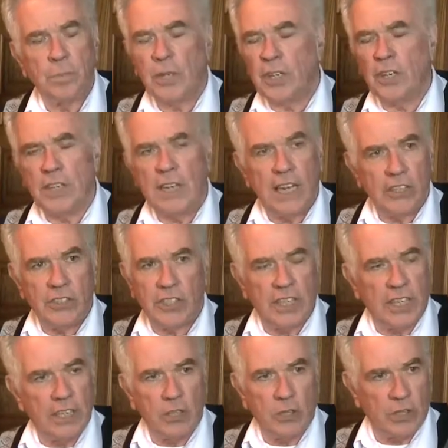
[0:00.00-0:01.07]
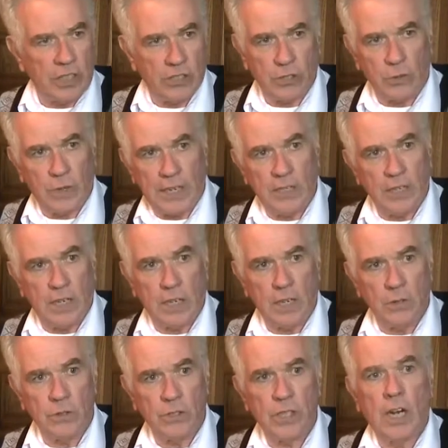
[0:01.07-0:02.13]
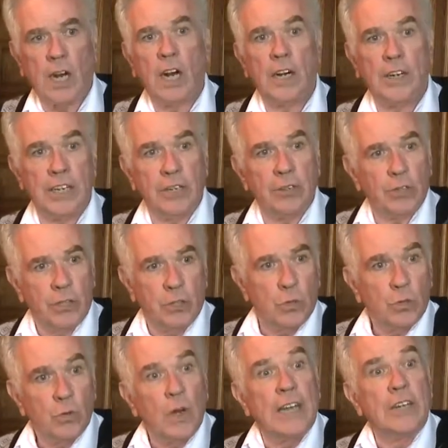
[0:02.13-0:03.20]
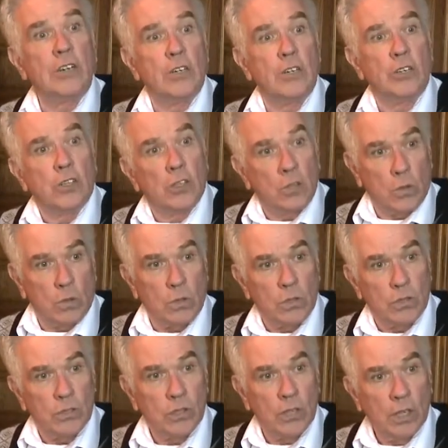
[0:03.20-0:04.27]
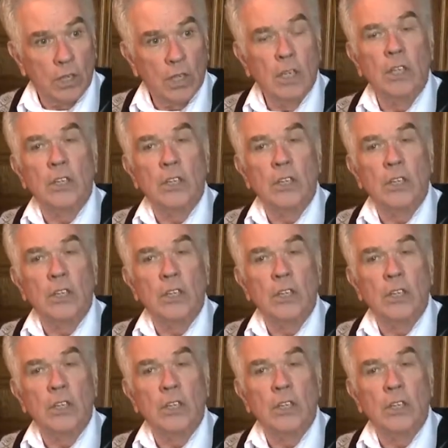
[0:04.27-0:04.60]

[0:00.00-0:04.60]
But unless they increase the rent allowance or introduce rent controls